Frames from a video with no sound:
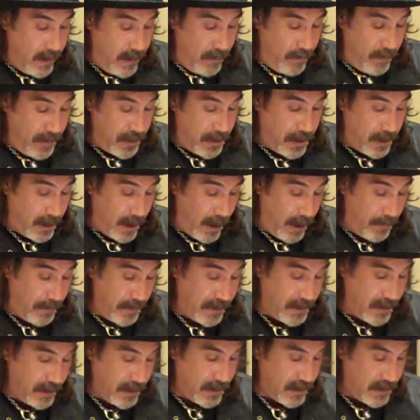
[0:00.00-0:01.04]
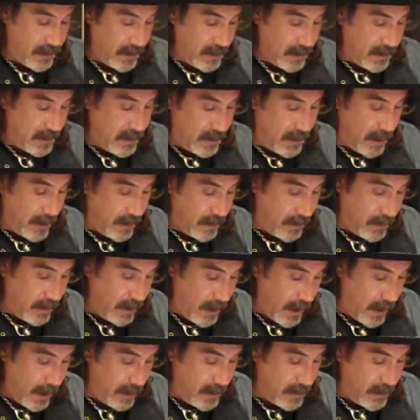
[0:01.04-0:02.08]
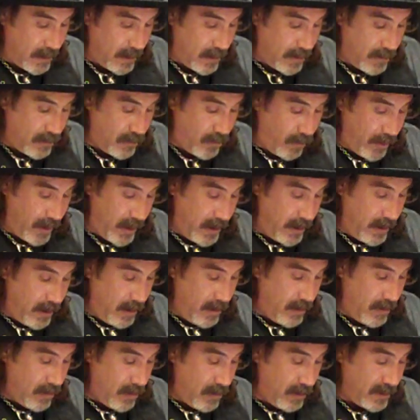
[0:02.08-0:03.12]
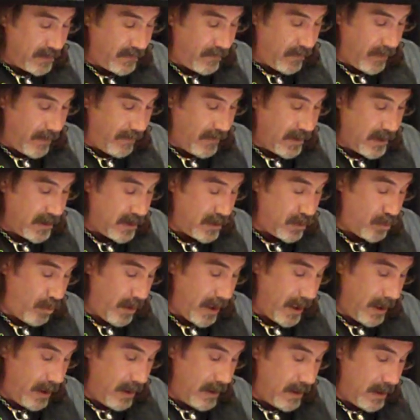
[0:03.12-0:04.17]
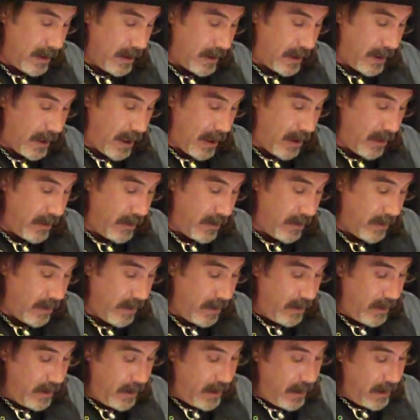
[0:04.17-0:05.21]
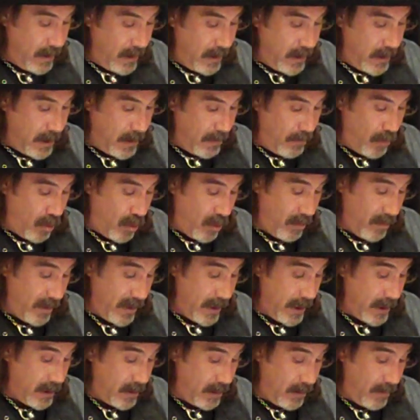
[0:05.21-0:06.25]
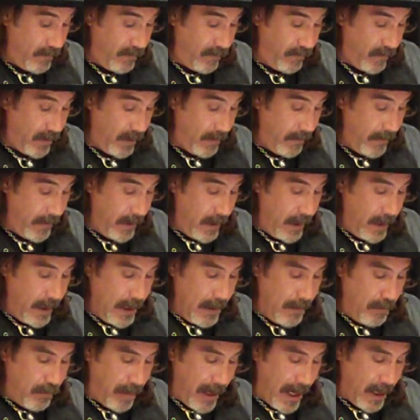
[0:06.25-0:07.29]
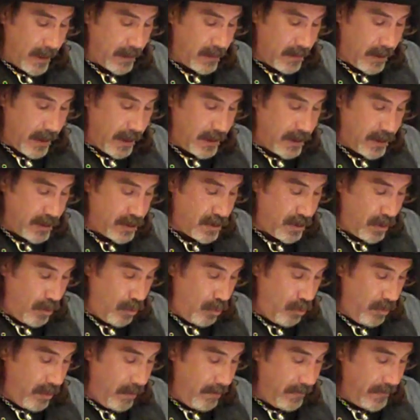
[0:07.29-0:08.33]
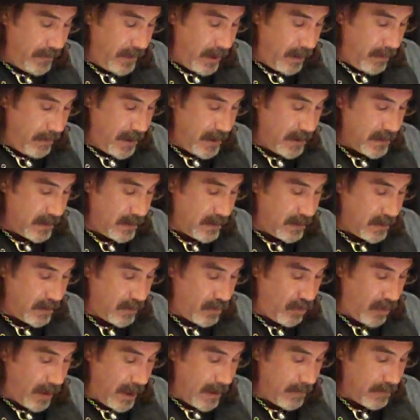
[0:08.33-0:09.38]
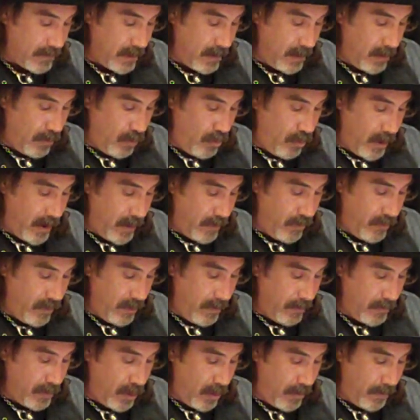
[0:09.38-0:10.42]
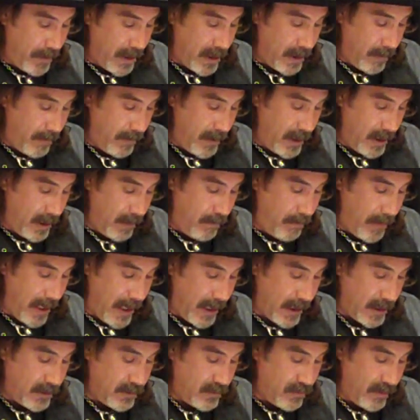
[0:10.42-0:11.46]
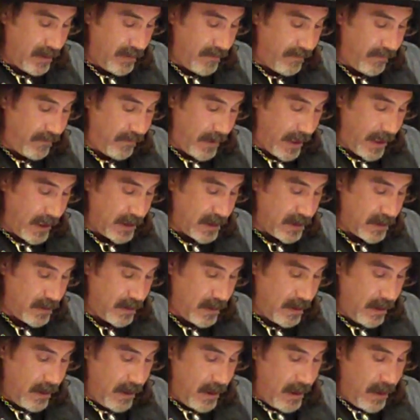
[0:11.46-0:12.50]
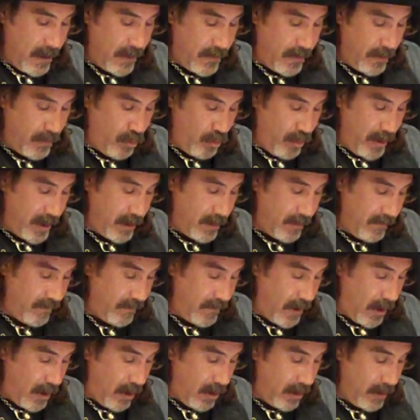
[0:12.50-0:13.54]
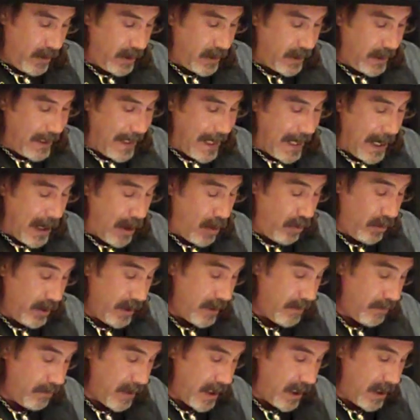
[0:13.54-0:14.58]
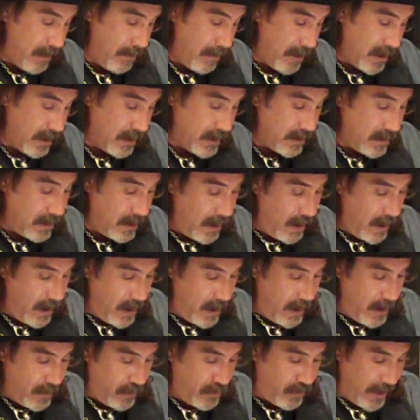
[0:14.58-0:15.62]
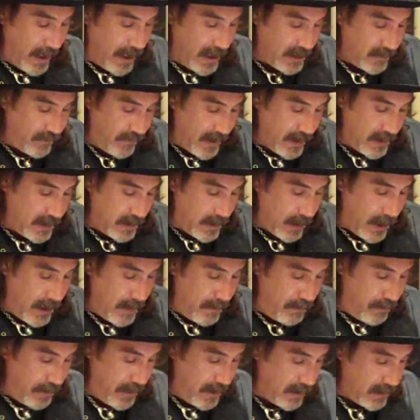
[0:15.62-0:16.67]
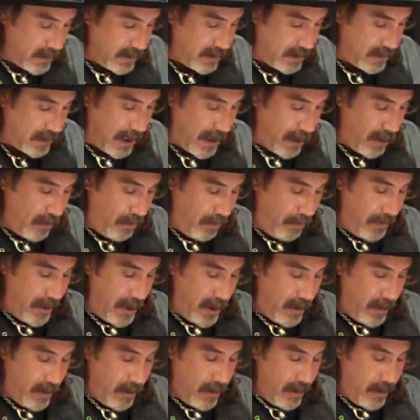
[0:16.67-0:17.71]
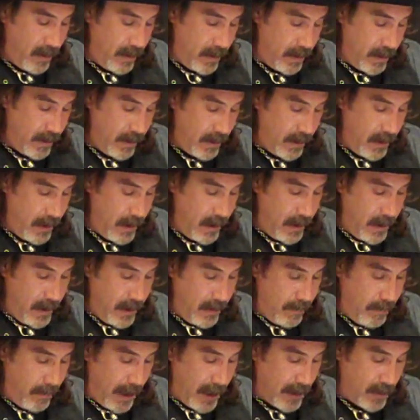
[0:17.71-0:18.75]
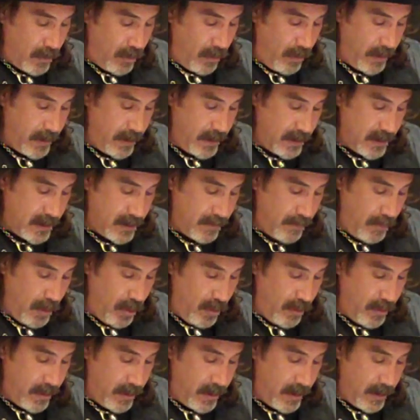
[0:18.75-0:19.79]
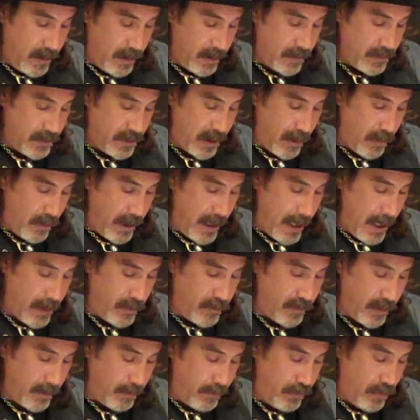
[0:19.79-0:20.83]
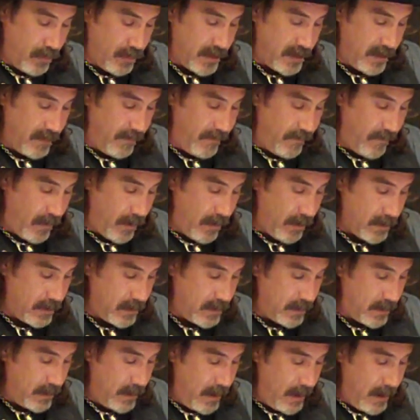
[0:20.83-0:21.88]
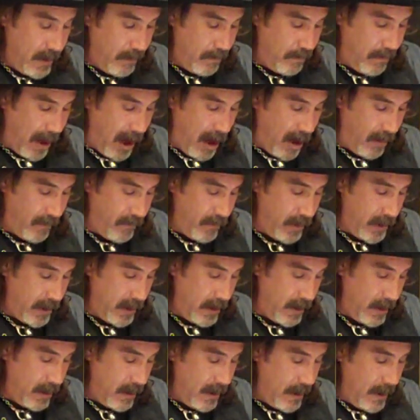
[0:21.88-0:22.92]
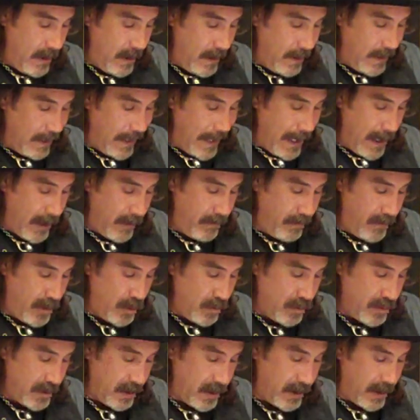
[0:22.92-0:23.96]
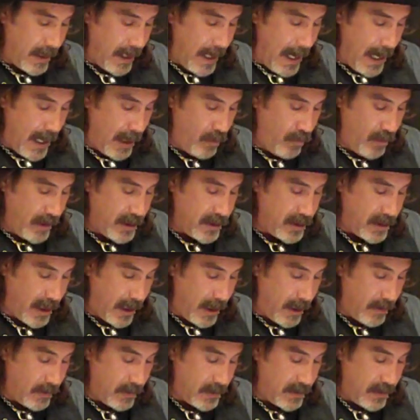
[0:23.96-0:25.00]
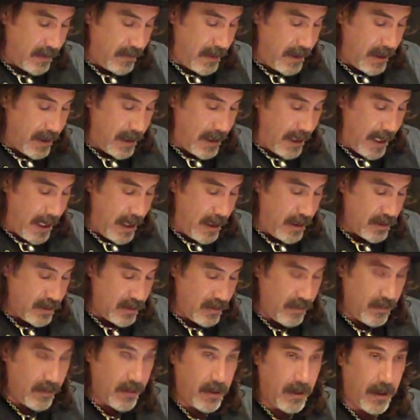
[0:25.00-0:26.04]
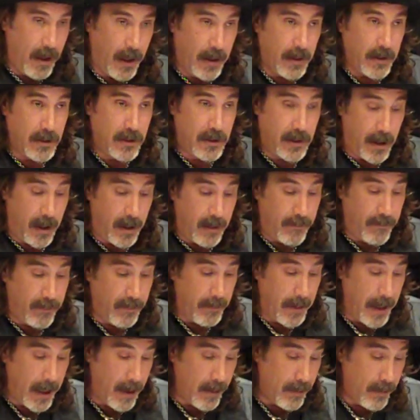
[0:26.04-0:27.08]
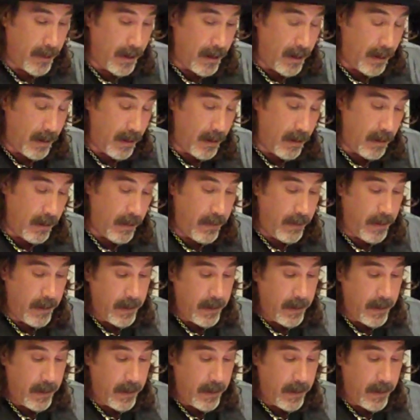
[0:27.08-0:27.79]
But the competition is thick tonight, 10 or 20 young girls for every swinging dick out here, and more where they come from, packed like showroom dummies into cramped little one-room Copacabana backstreet flats that reek of garlic and howling babies, transvestite piss, stale beer, maconha smoke, geriatric pussy farts, poverty, loud music, angry shouts, and the occasional gunshot from down the hall.